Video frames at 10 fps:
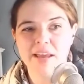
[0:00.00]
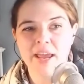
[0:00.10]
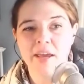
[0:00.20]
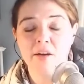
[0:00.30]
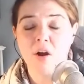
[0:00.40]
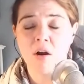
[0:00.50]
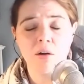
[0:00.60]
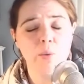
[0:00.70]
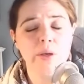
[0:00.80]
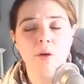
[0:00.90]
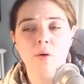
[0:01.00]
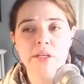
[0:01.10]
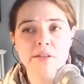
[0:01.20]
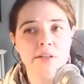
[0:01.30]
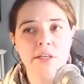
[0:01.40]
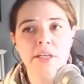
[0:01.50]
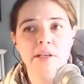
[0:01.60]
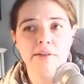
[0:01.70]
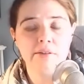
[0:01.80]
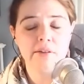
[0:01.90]
And are we going to
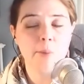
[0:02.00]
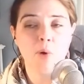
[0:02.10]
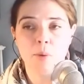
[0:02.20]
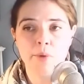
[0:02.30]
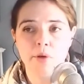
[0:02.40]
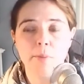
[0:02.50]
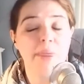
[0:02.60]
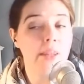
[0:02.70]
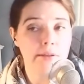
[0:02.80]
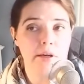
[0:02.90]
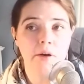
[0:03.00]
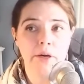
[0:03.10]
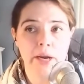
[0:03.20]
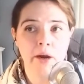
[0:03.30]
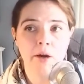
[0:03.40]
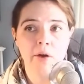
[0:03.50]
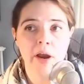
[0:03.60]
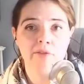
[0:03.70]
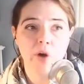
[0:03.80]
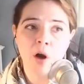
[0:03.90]
need suborbital military
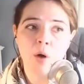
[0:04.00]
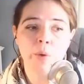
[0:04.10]
aircraft? Are